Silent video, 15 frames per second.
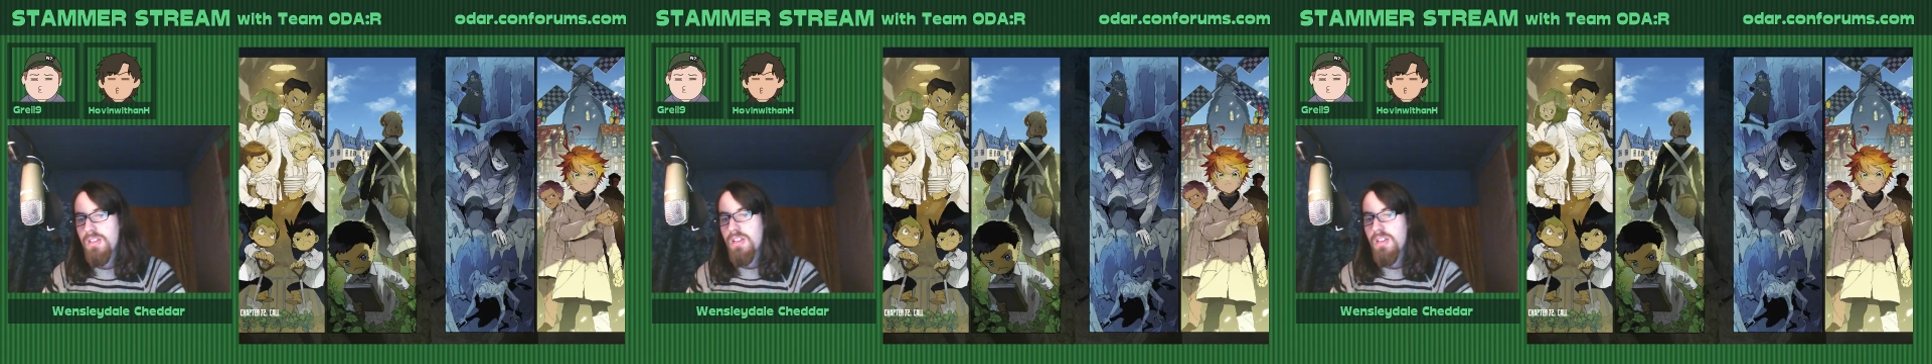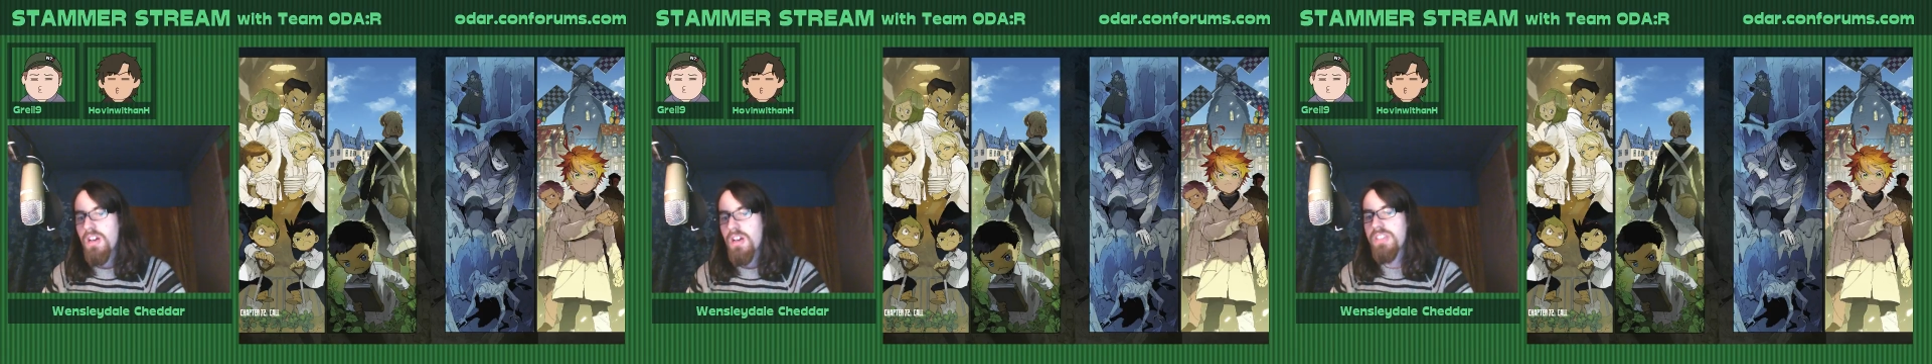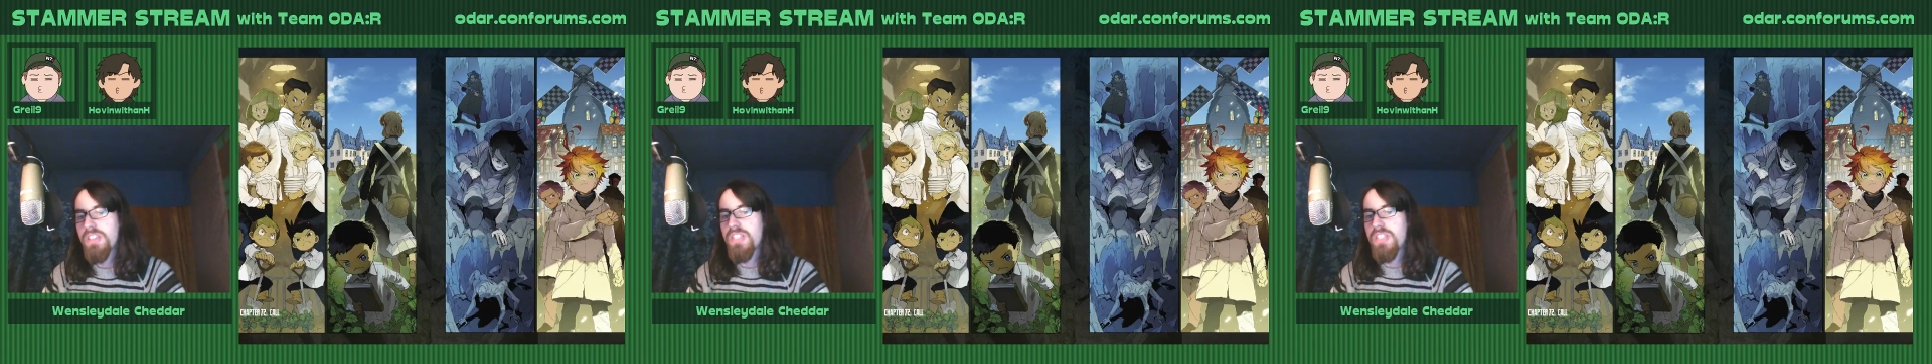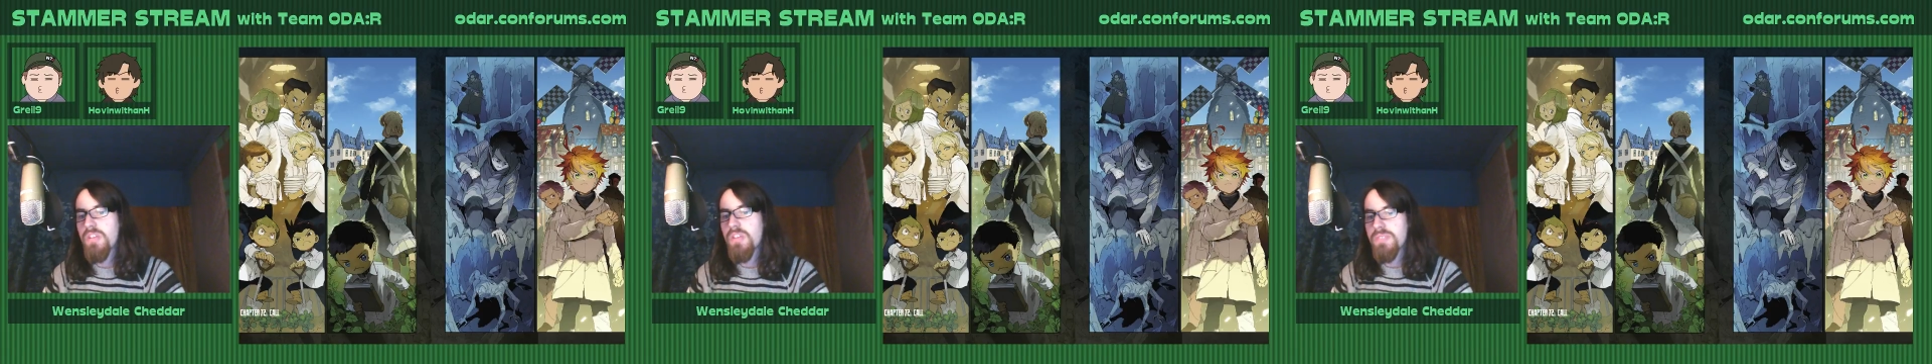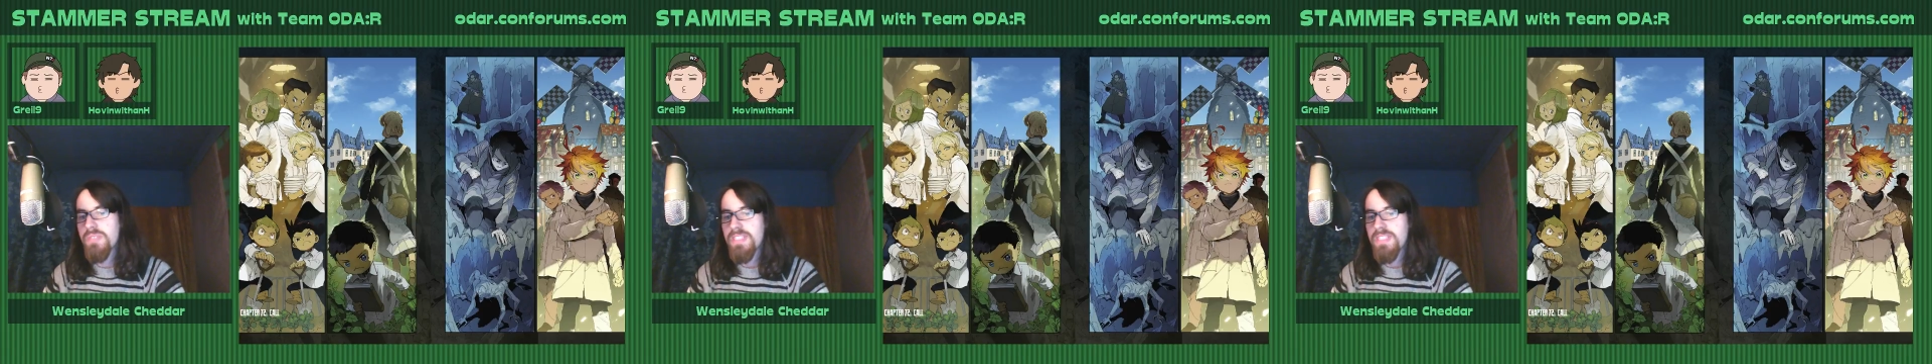I
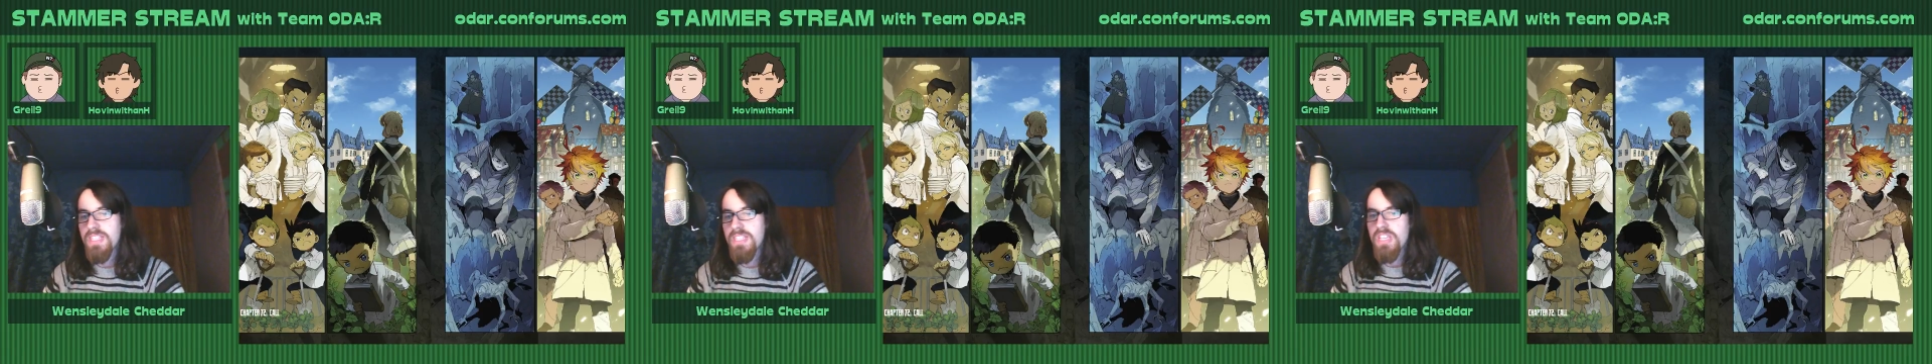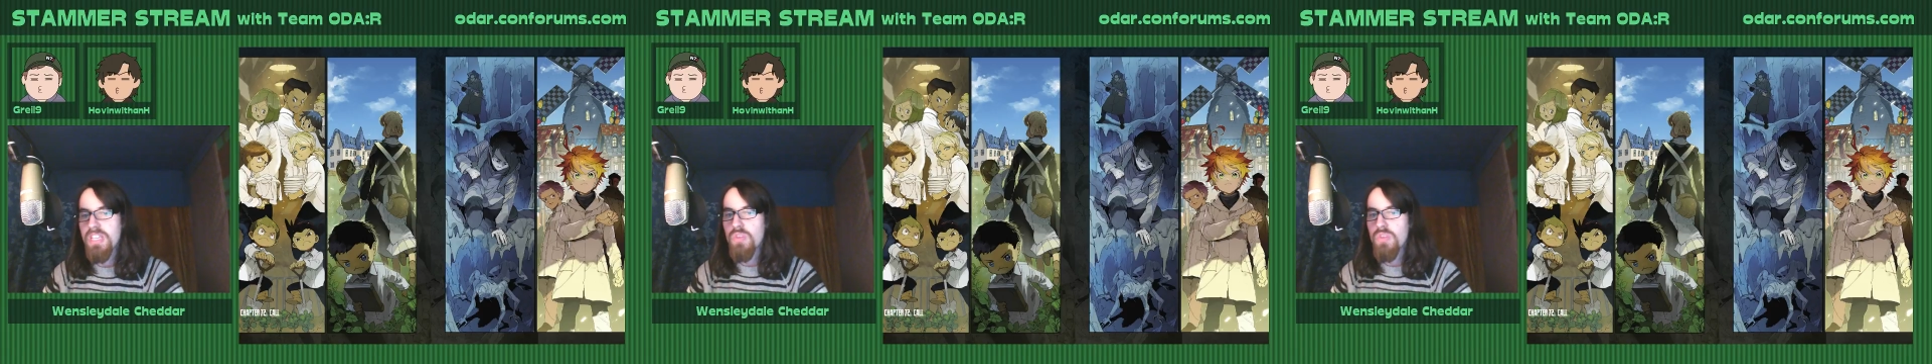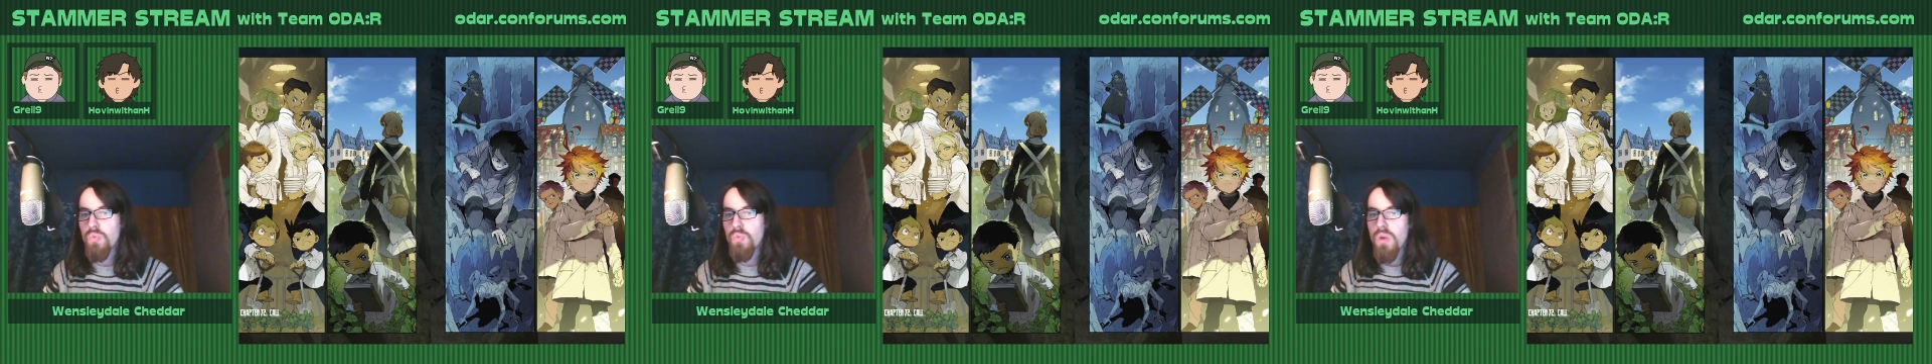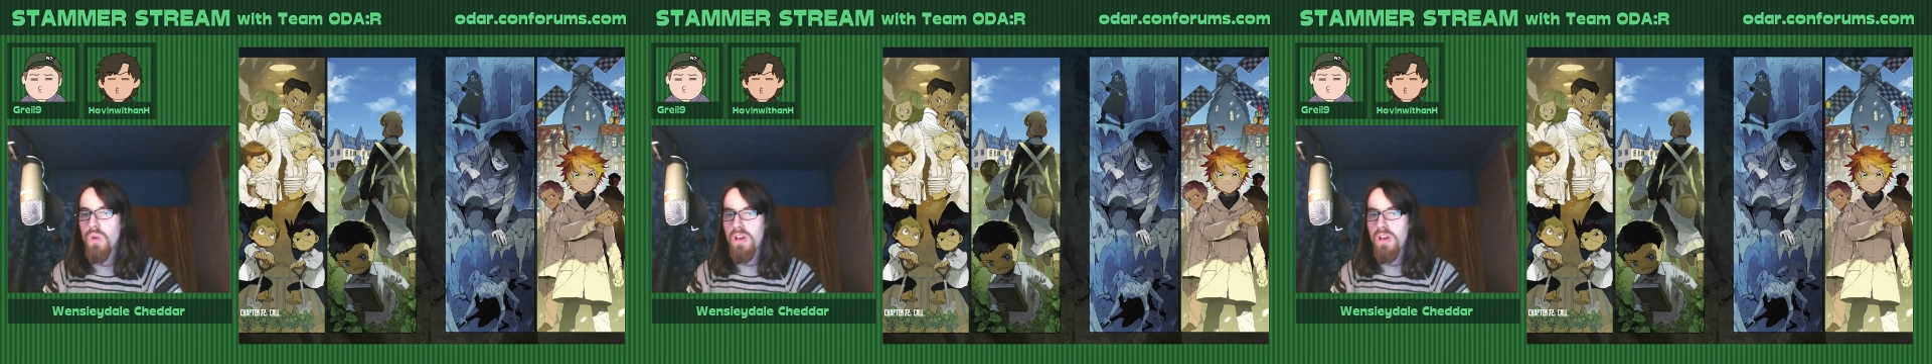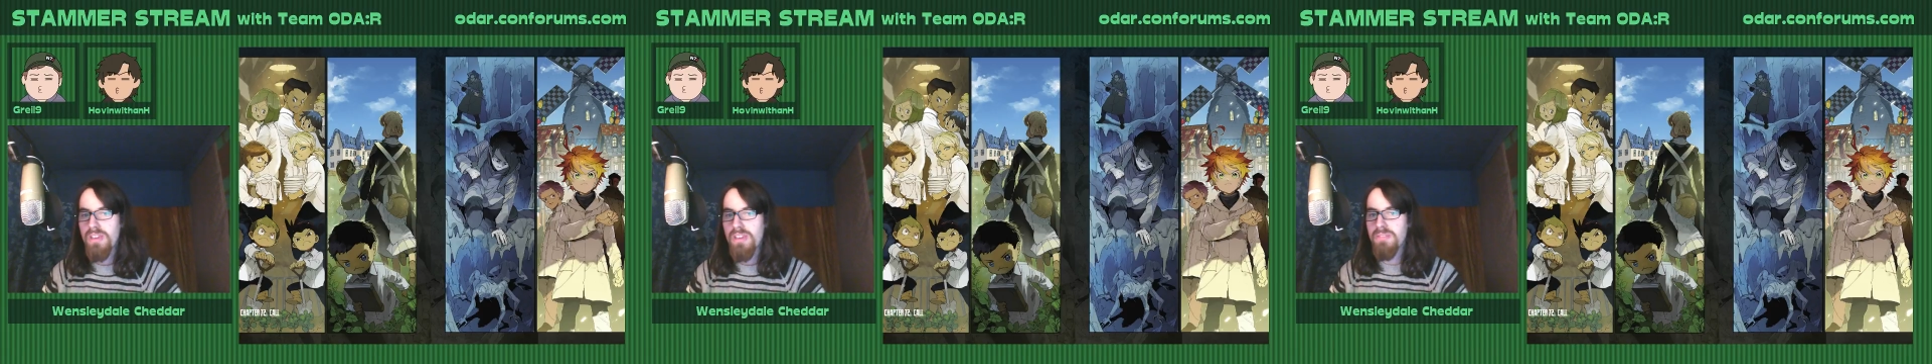don't see
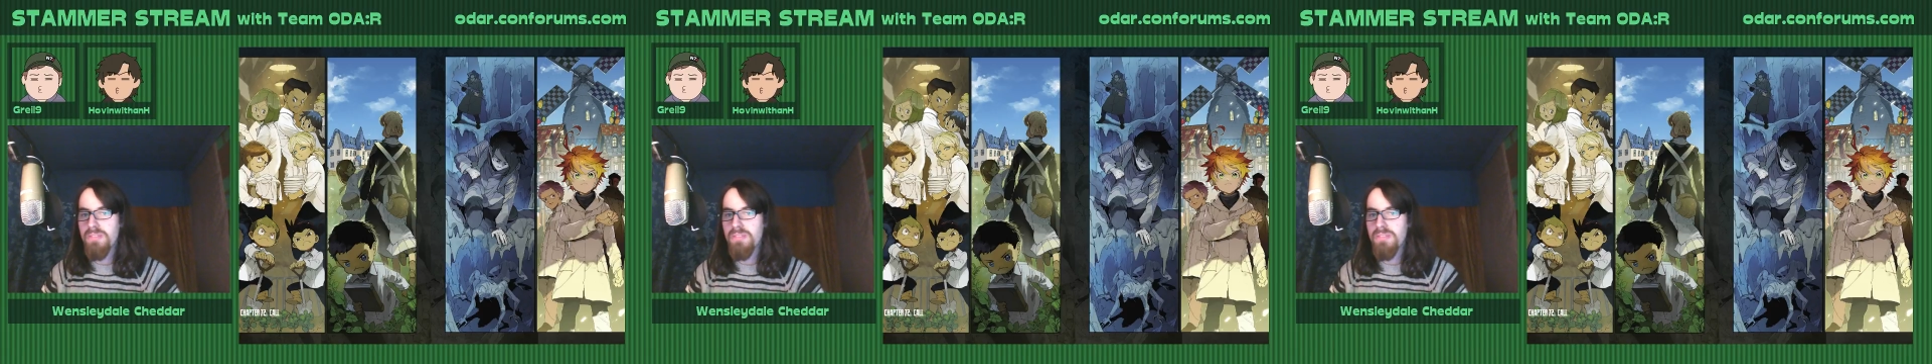why